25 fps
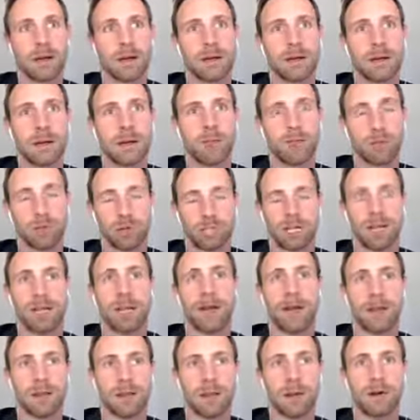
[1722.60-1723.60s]
Which
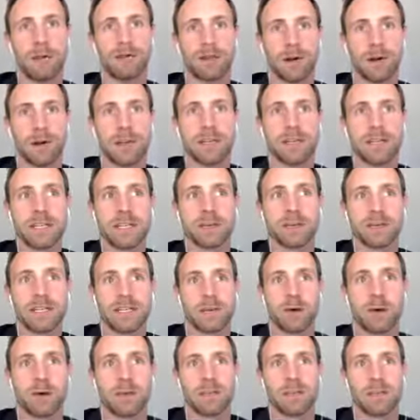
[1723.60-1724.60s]
I love your idea of just
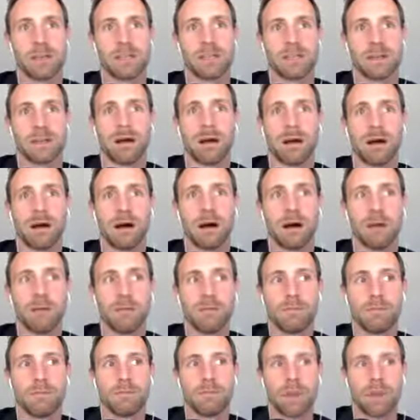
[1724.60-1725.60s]
going based
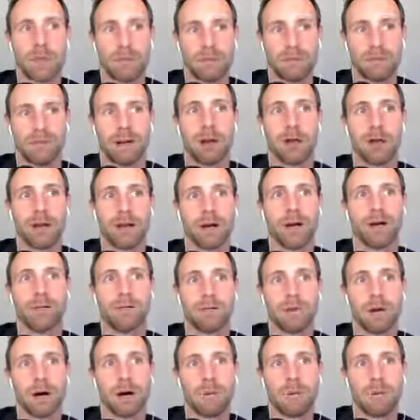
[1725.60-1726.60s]
on following off
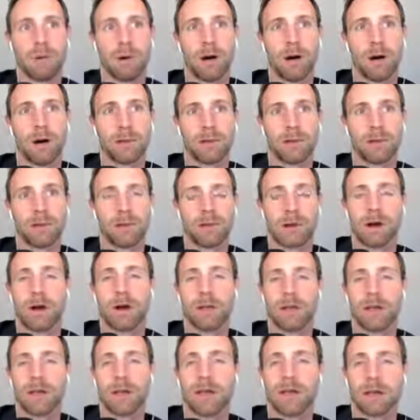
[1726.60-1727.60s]
of an
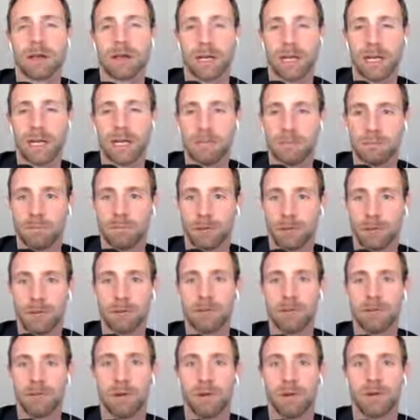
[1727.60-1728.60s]
online lead, but let
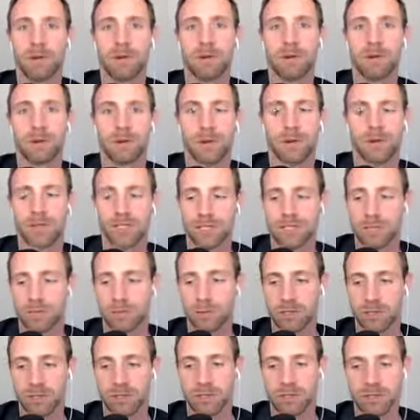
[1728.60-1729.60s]
me go the other direction,
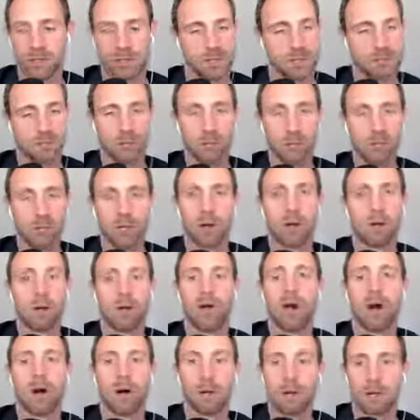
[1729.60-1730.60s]
which is just you don't
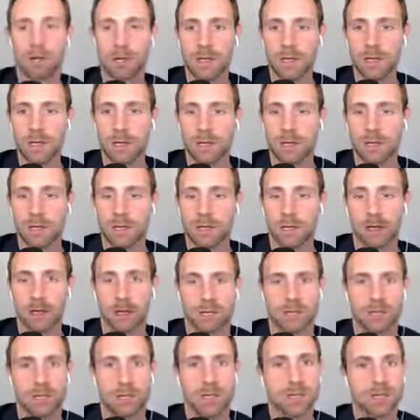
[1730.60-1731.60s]
know.
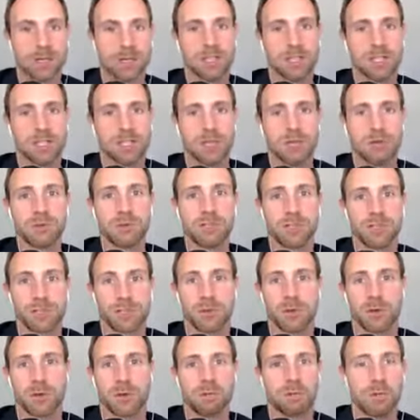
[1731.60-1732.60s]
So essentially you would just
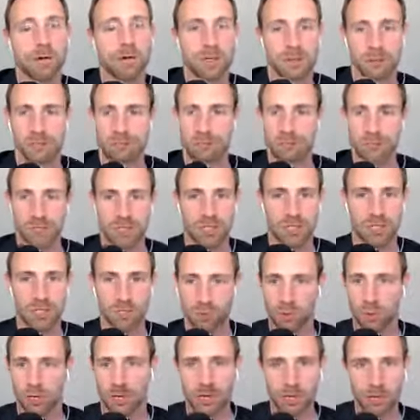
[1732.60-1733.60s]
do a
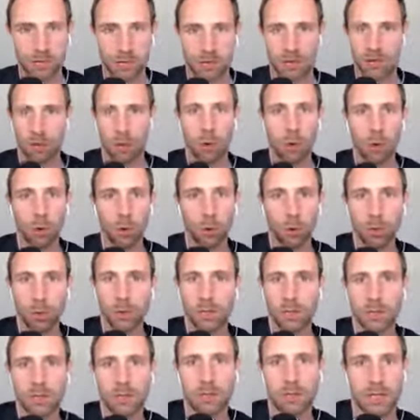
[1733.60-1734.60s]
straight
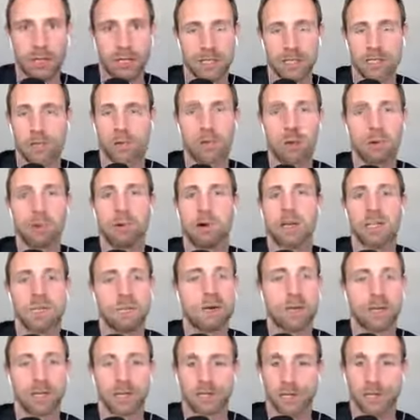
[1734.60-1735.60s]
cold circle
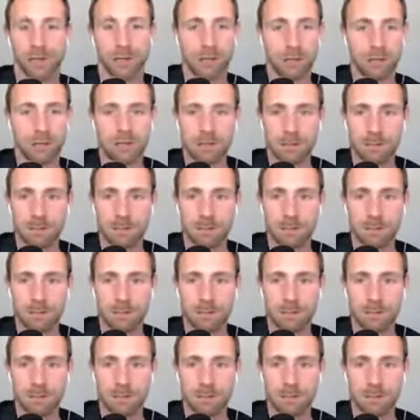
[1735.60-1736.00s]
prospecting script.